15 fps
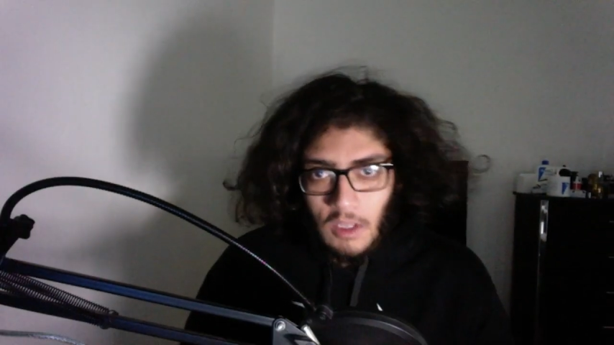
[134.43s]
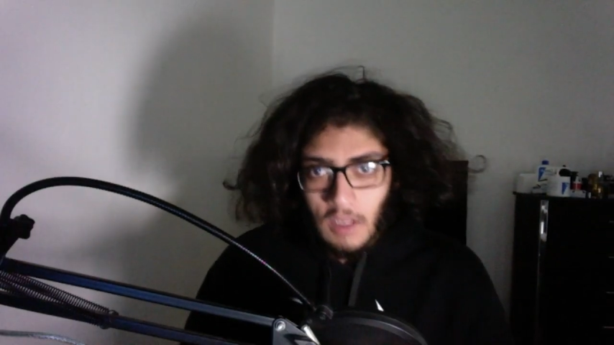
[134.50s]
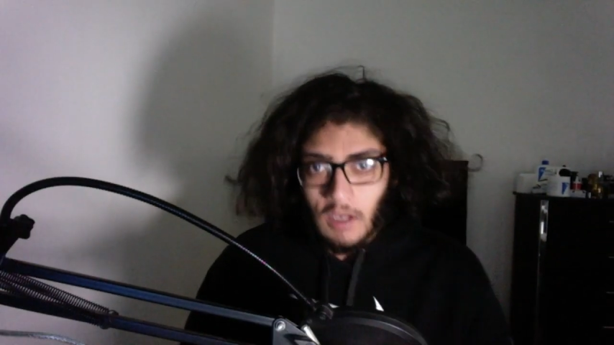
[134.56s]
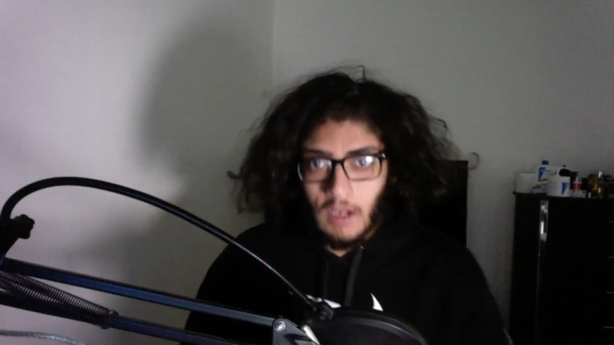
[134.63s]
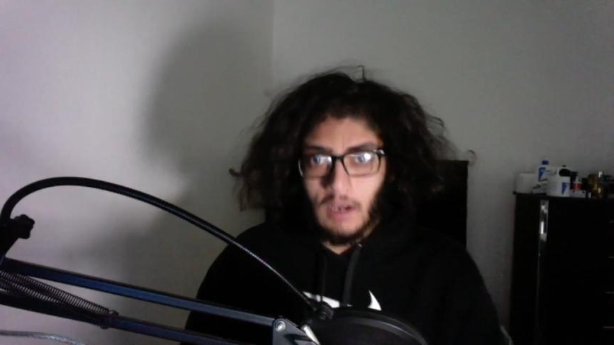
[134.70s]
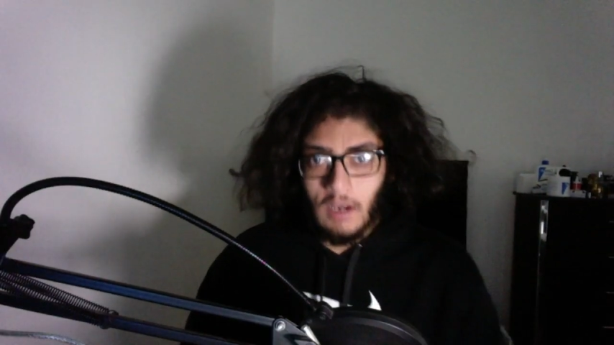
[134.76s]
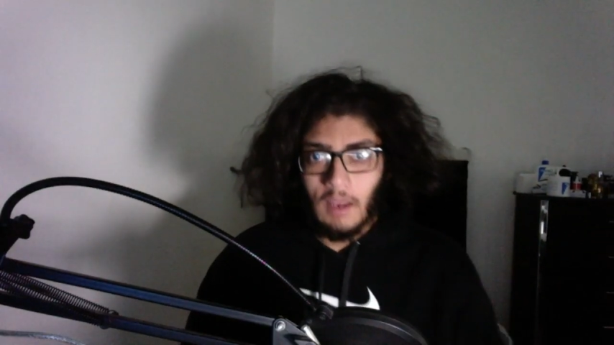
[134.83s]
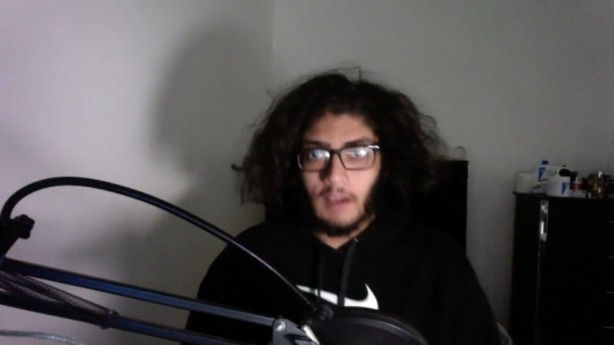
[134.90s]

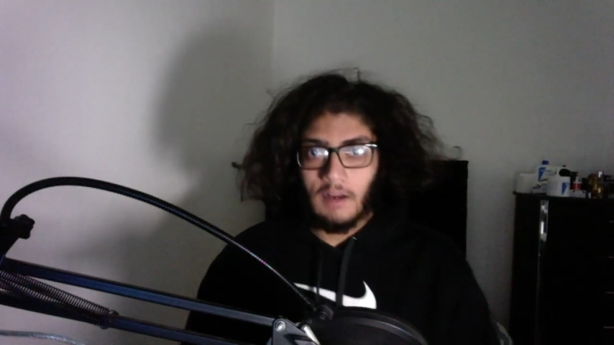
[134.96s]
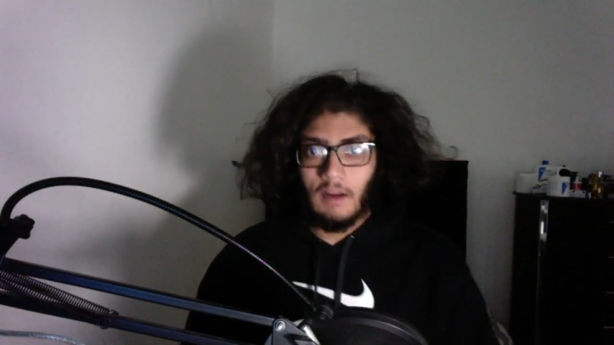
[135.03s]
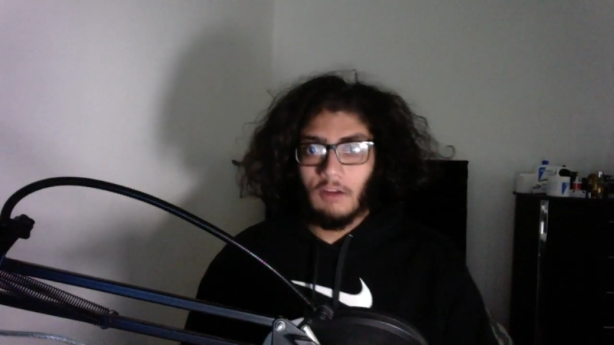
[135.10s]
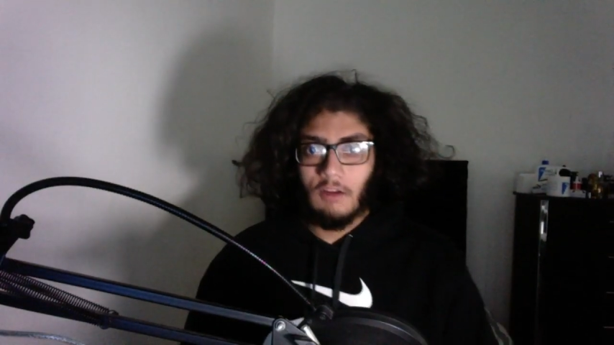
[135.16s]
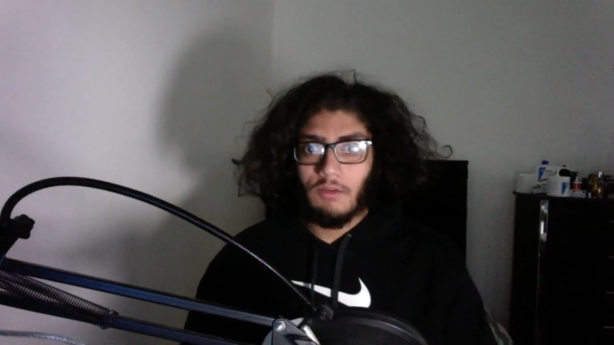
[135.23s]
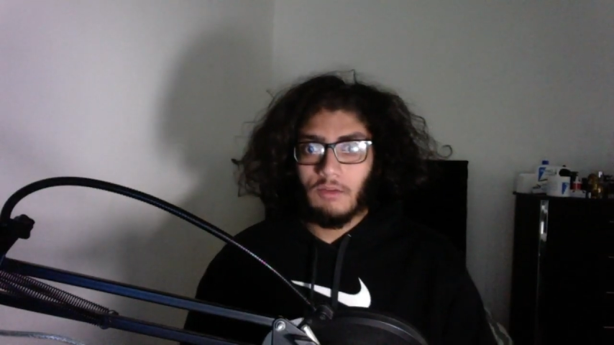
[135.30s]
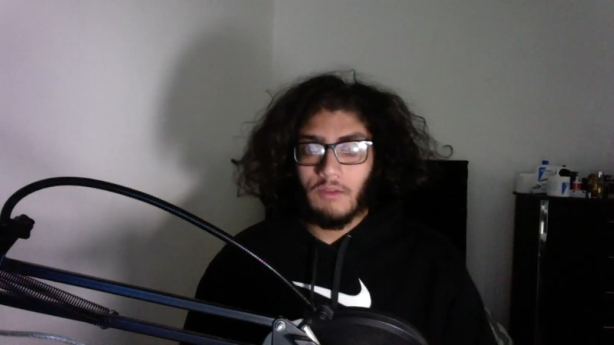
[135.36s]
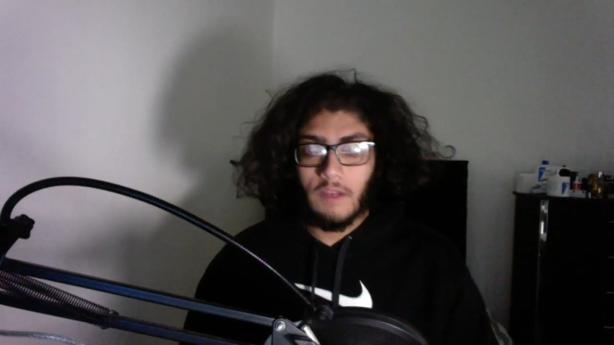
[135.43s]
And like, now
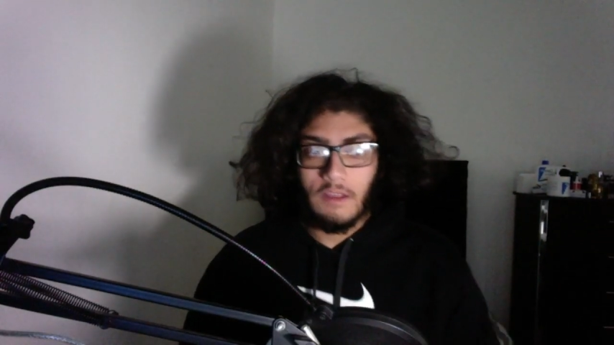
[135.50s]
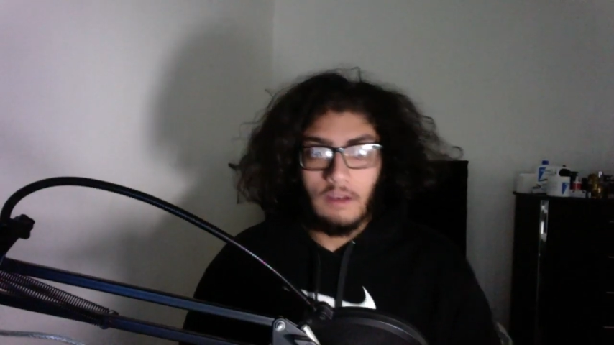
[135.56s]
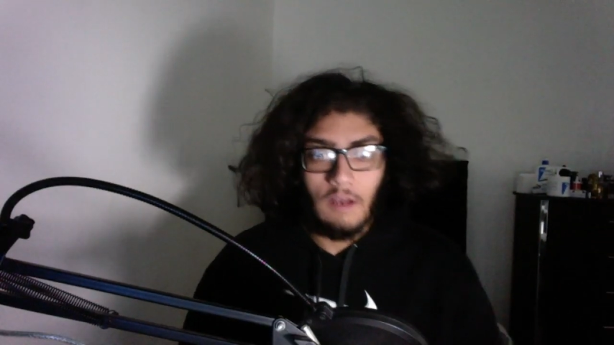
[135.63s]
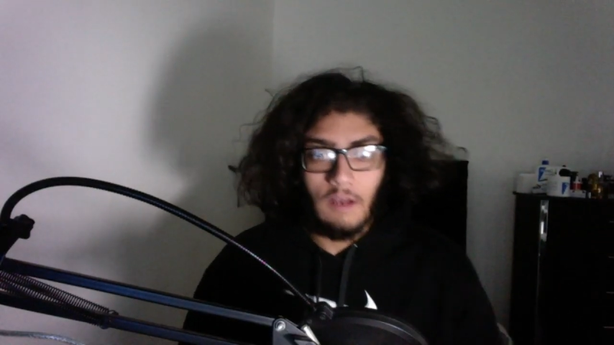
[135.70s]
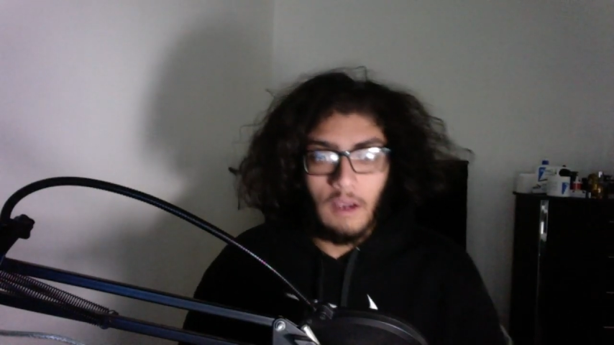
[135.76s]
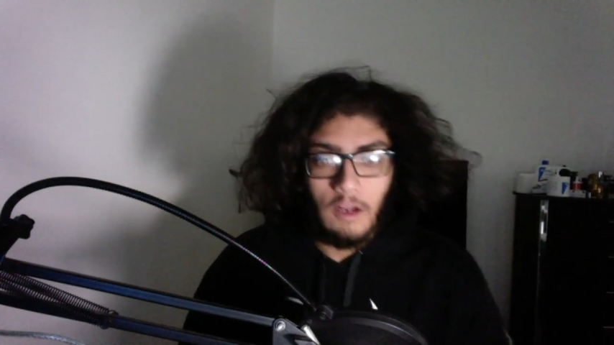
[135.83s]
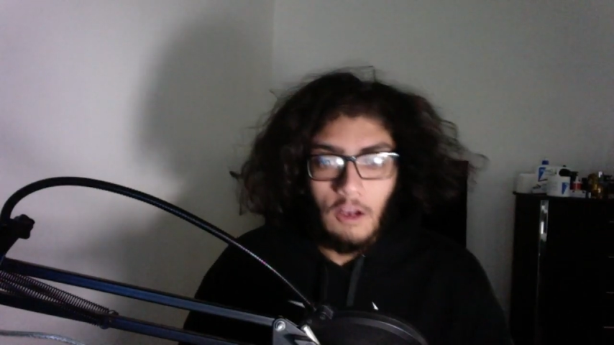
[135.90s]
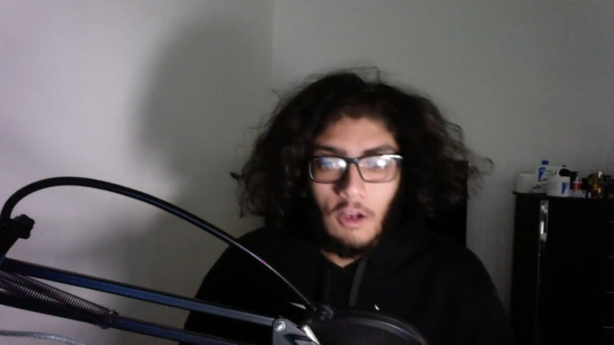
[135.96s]
you're thinking
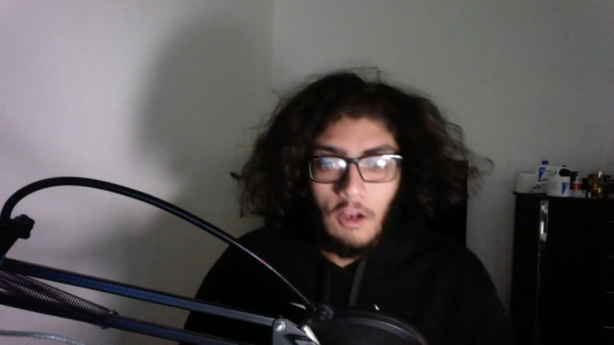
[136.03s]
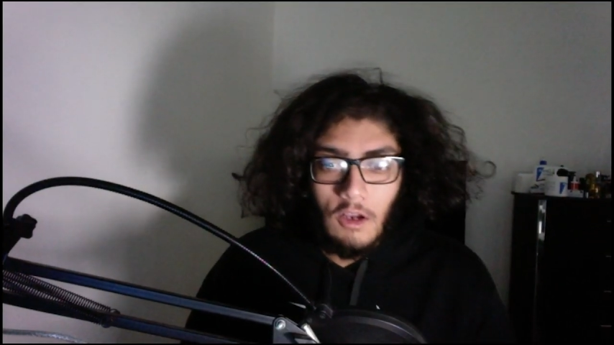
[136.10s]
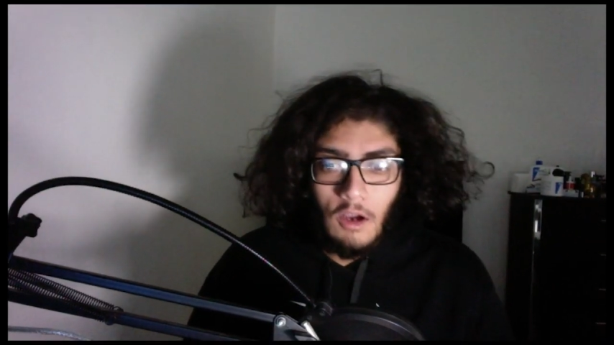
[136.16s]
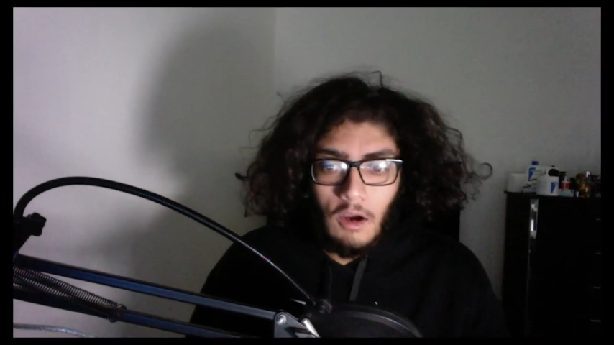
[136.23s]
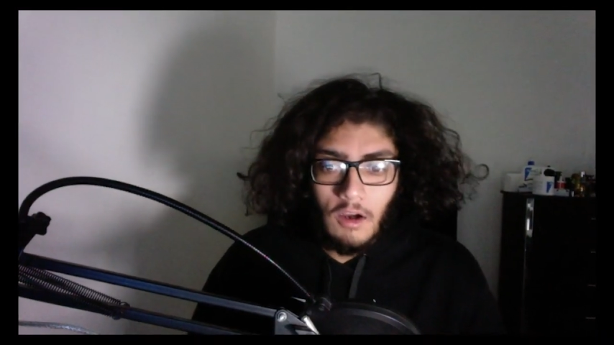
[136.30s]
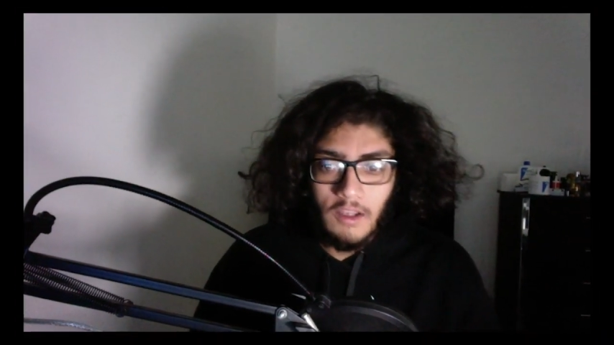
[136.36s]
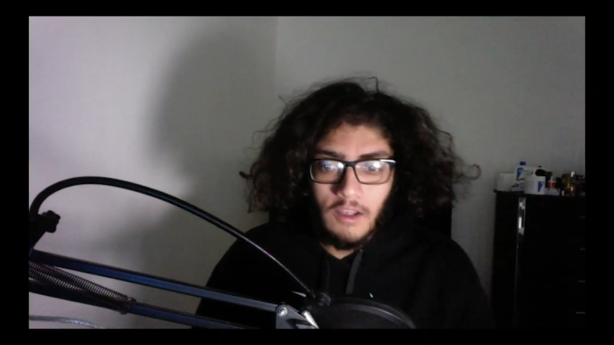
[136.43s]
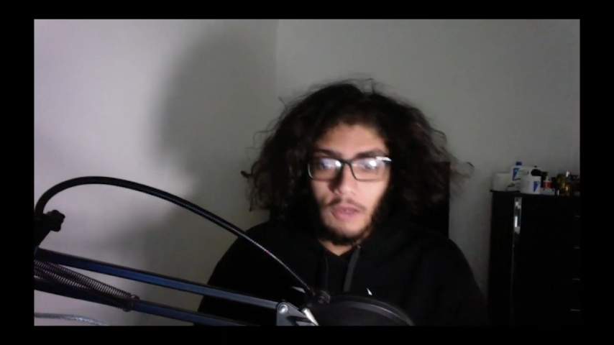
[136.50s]
like,
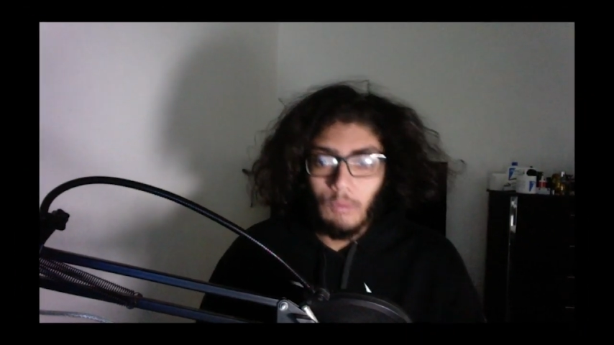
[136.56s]
oh yeah,